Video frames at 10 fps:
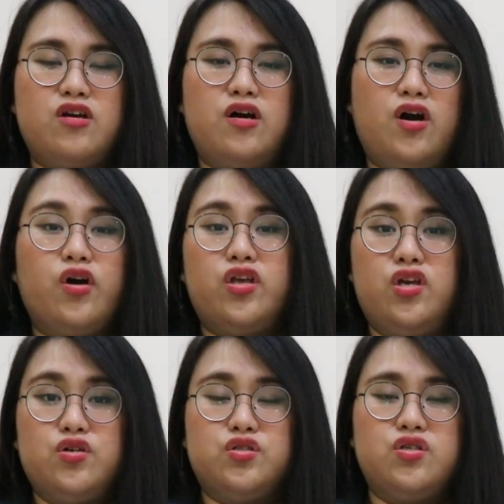
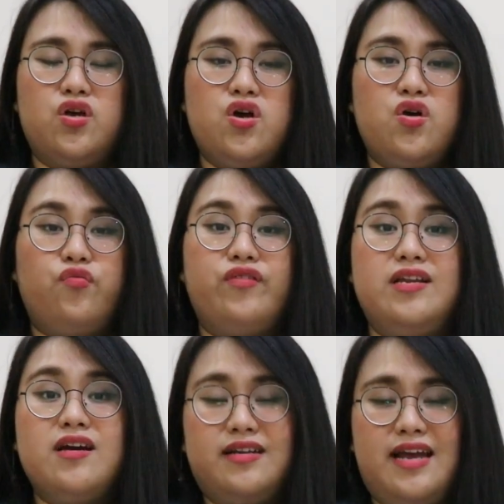occurs
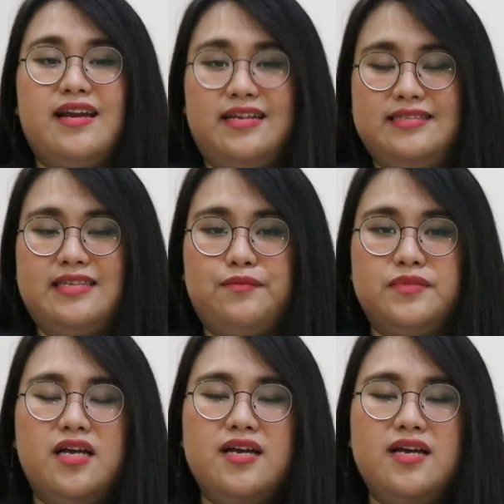without an enzyme.